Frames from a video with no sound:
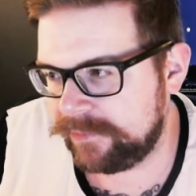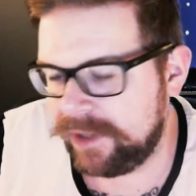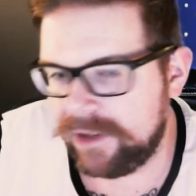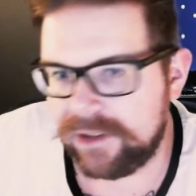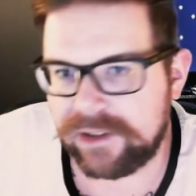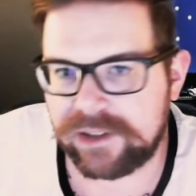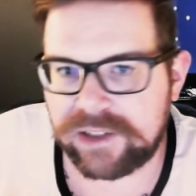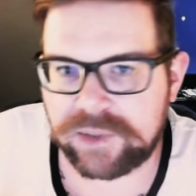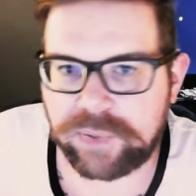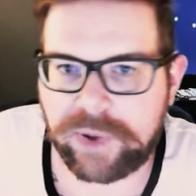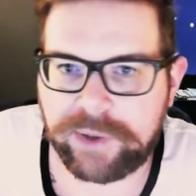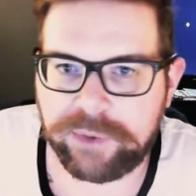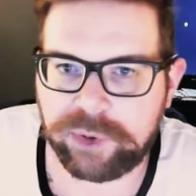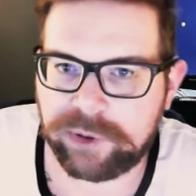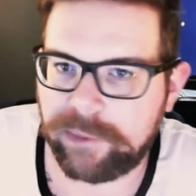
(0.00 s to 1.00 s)
this is
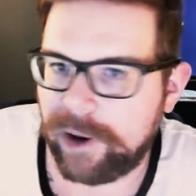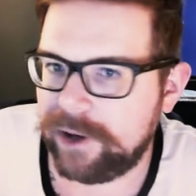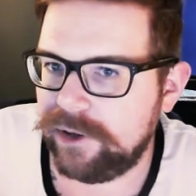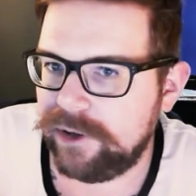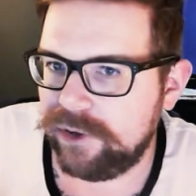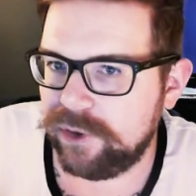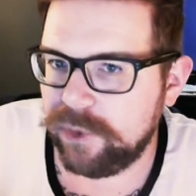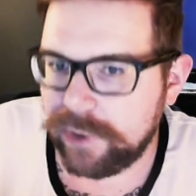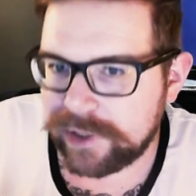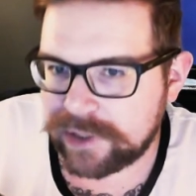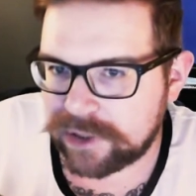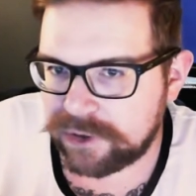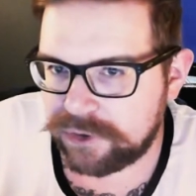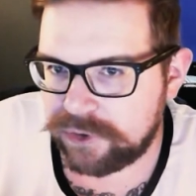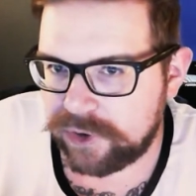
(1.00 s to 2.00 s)
probably one of my
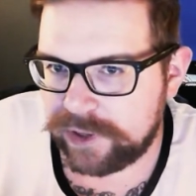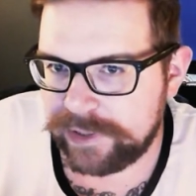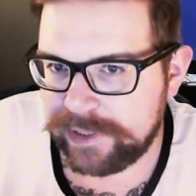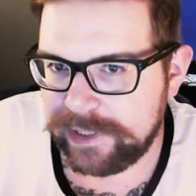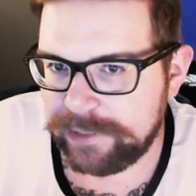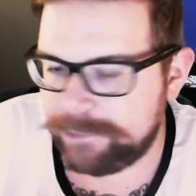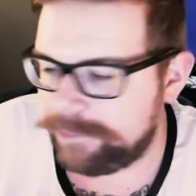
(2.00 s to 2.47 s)
newest Grundy